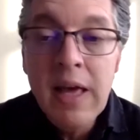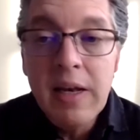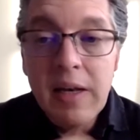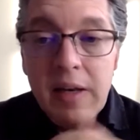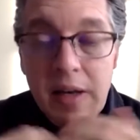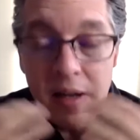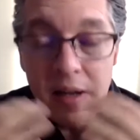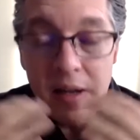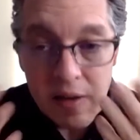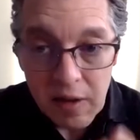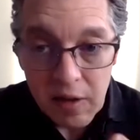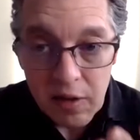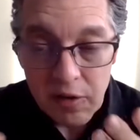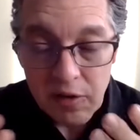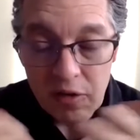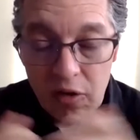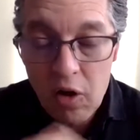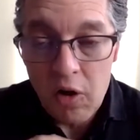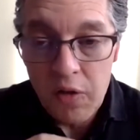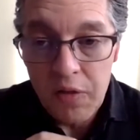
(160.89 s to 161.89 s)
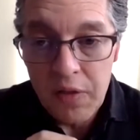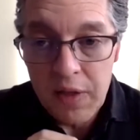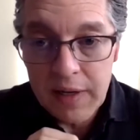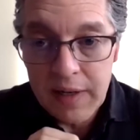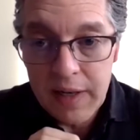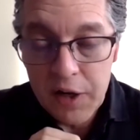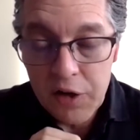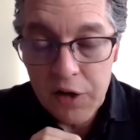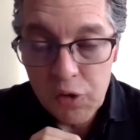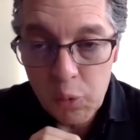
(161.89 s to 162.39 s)
Details on that
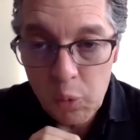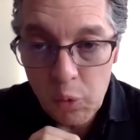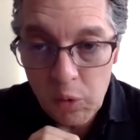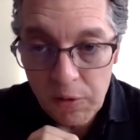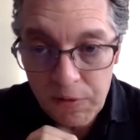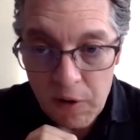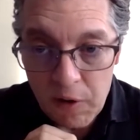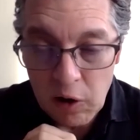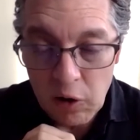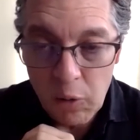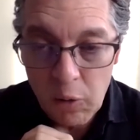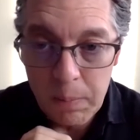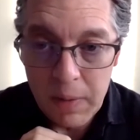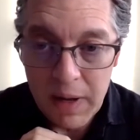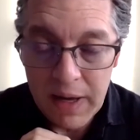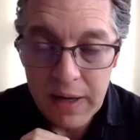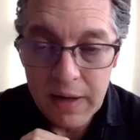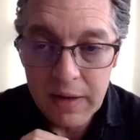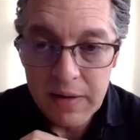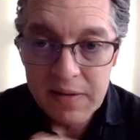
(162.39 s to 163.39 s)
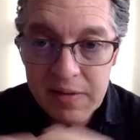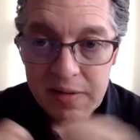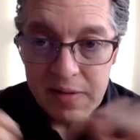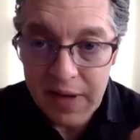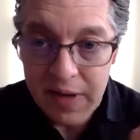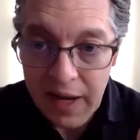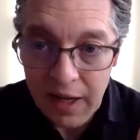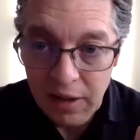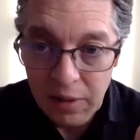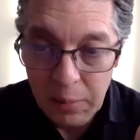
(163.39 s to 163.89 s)
lecture will follow by
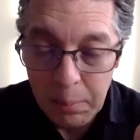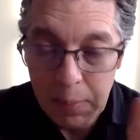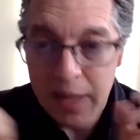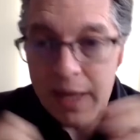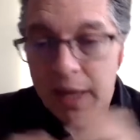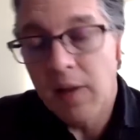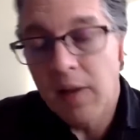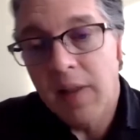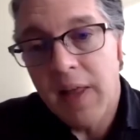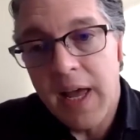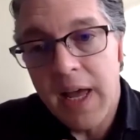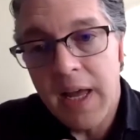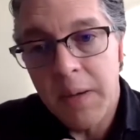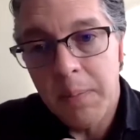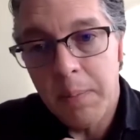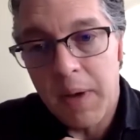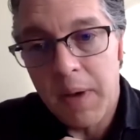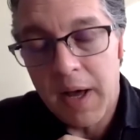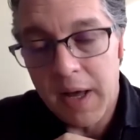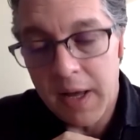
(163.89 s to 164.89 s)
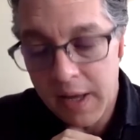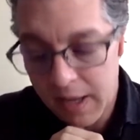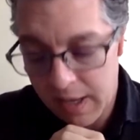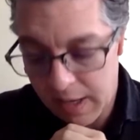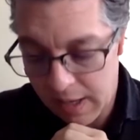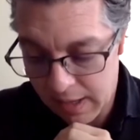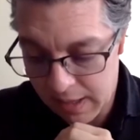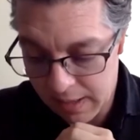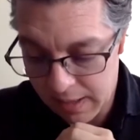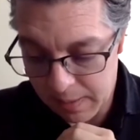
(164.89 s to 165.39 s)
snail mail and by,
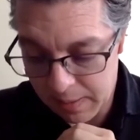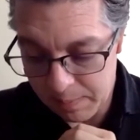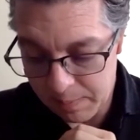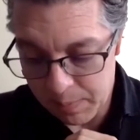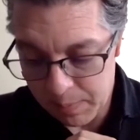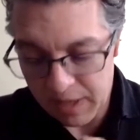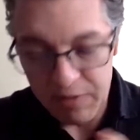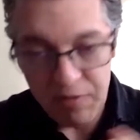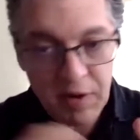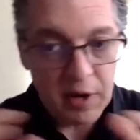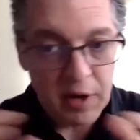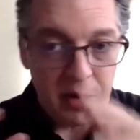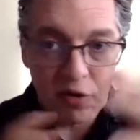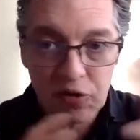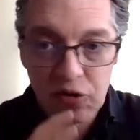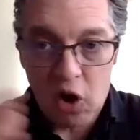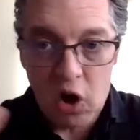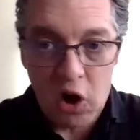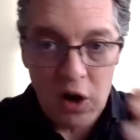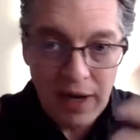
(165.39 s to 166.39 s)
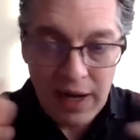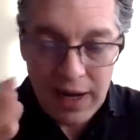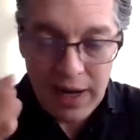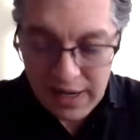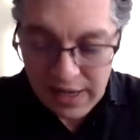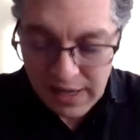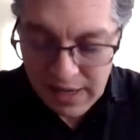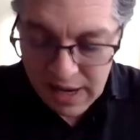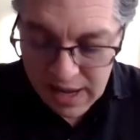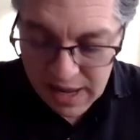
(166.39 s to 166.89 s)
uh, by various
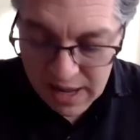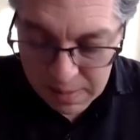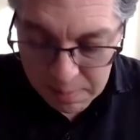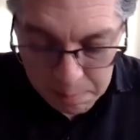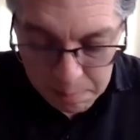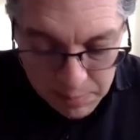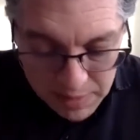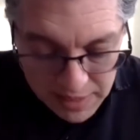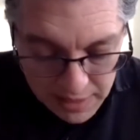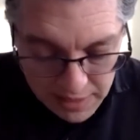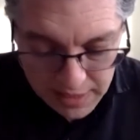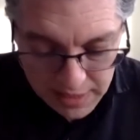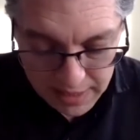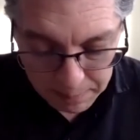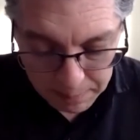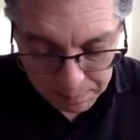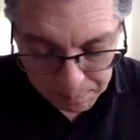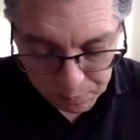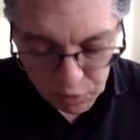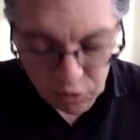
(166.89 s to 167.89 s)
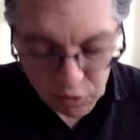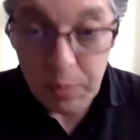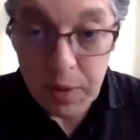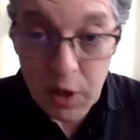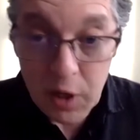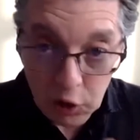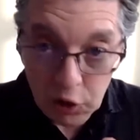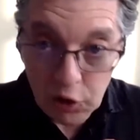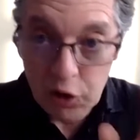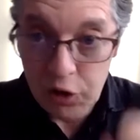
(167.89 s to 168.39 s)
online media. So be
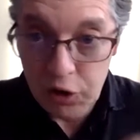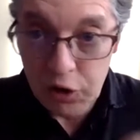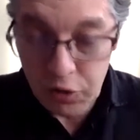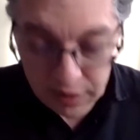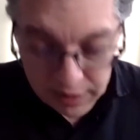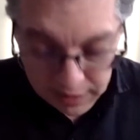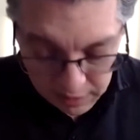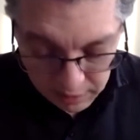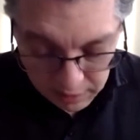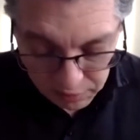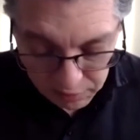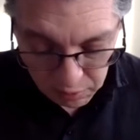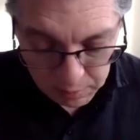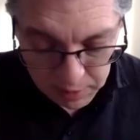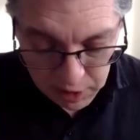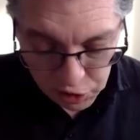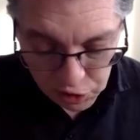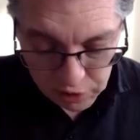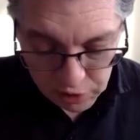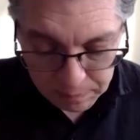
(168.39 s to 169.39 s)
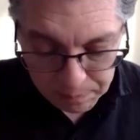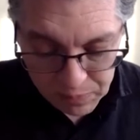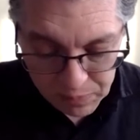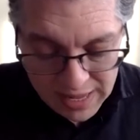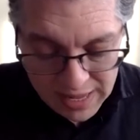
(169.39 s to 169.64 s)
alert to that information.